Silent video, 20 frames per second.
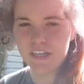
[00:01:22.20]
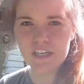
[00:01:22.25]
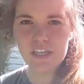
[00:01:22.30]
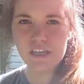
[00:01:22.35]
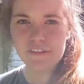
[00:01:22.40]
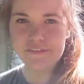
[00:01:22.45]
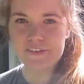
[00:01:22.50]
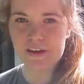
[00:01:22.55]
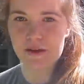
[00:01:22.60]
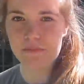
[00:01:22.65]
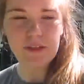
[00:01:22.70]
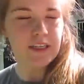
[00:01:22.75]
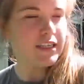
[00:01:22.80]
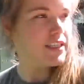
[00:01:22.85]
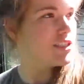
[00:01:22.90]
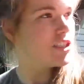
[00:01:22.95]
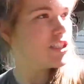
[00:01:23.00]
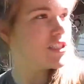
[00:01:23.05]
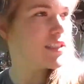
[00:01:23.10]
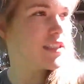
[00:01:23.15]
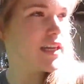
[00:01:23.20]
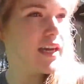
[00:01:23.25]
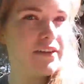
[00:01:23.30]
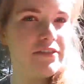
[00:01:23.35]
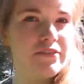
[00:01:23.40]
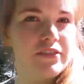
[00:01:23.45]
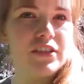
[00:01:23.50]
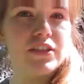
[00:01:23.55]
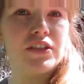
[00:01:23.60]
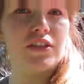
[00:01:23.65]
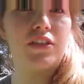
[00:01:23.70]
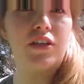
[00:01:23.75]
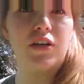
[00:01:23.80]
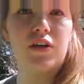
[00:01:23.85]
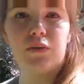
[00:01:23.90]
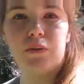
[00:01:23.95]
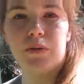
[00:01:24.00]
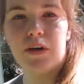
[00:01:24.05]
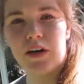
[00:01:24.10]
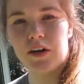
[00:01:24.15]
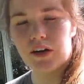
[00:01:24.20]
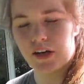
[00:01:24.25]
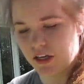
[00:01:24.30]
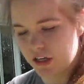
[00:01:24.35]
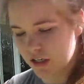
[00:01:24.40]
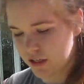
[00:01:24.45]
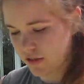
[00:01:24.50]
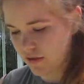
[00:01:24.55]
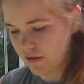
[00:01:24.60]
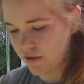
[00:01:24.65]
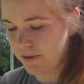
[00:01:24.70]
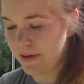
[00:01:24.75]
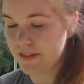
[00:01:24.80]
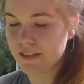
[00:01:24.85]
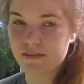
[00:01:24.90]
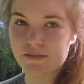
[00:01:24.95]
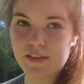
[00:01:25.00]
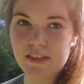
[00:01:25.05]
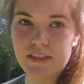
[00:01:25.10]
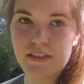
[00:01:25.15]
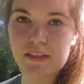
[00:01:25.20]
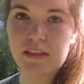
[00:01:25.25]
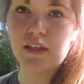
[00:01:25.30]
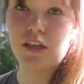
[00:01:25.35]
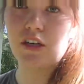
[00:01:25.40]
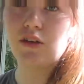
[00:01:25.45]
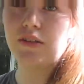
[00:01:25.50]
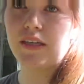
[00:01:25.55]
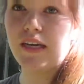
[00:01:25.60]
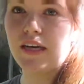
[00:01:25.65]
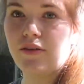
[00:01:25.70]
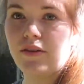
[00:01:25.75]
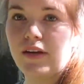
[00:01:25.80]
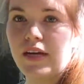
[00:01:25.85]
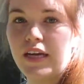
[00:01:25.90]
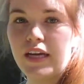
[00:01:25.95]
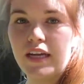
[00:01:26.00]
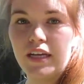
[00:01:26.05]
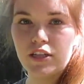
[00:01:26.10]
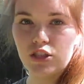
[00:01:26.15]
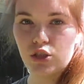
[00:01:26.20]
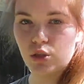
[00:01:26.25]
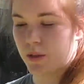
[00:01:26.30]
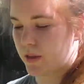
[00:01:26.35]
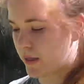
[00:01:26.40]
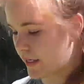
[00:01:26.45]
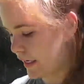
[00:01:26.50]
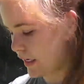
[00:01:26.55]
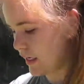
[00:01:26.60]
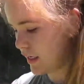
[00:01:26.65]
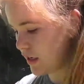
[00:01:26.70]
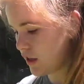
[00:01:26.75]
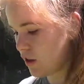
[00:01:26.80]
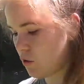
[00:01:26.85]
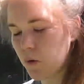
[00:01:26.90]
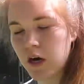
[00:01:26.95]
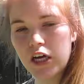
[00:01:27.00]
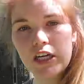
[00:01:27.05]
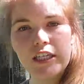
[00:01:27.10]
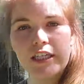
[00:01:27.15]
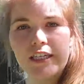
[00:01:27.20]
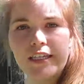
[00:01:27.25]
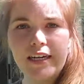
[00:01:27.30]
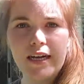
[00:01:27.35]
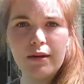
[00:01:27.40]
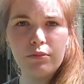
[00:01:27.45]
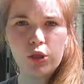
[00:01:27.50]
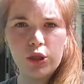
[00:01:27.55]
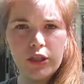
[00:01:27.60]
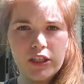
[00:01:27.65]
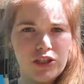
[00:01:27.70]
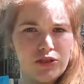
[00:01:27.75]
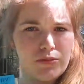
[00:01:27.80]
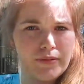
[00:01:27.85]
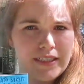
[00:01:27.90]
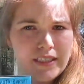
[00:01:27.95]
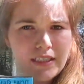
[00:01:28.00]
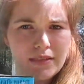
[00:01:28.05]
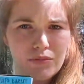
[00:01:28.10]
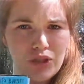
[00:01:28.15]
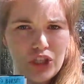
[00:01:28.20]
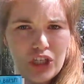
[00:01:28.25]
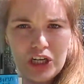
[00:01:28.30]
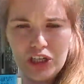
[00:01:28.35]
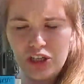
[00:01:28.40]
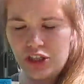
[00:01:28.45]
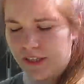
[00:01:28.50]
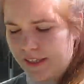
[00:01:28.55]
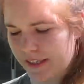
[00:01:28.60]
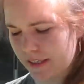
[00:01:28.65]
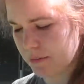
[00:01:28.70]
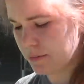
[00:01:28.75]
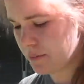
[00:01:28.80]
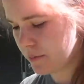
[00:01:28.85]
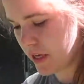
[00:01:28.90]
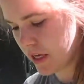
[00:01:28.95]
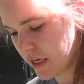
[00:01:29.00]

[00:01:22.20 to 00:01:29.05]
and her family just left so we're all gonna, the rest of us are gonna go down and enjoy the water. I'm going to read some John Green.